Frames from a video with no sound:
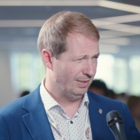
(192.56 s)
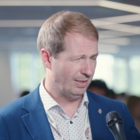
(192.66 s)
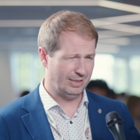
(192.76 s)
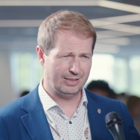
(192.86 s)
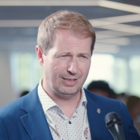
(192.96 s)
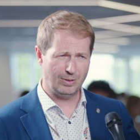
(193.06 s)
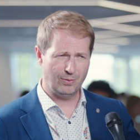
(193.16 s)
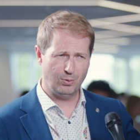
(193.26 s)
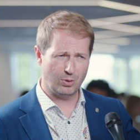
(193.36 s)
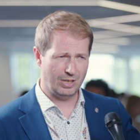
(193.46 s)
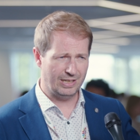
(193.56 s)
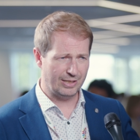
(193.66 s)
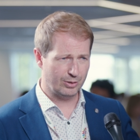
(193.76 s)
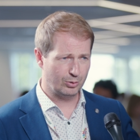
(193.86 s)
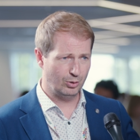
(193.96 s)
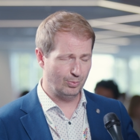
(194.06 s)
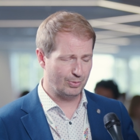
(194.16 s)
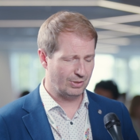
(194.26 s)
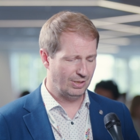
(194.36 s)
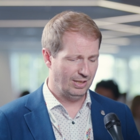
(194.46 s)
I think there were four another
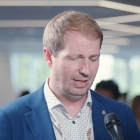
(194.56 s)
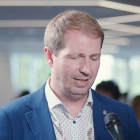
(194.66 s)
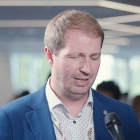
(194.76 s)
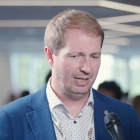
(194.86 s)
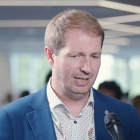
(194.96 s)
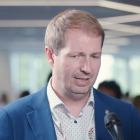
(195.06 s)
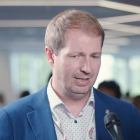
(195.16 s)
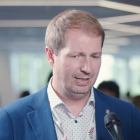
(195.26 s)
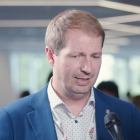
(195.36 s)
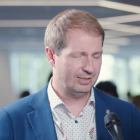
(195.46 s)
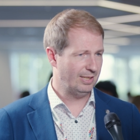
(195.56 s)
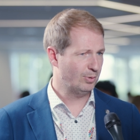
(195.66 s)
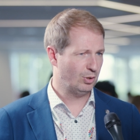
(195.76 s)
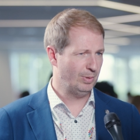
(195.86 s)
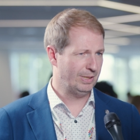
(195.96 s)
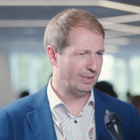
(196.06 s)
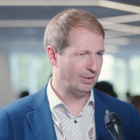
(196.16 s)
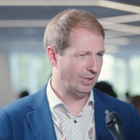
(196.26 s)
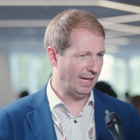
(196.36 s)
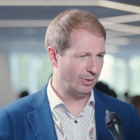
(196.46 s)
groups. Uh, it seems to me that
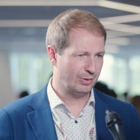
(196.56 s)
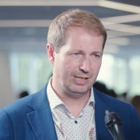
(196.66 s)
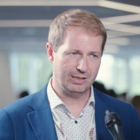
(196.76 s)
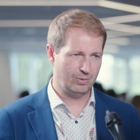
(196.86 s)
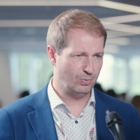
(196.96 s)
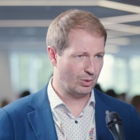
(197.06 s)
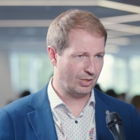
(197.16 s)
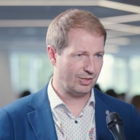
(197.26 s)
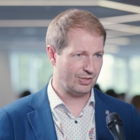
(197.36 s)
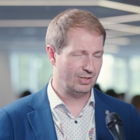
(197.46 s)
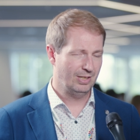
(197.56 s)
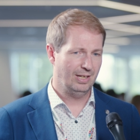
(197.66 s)
the dialogue here works.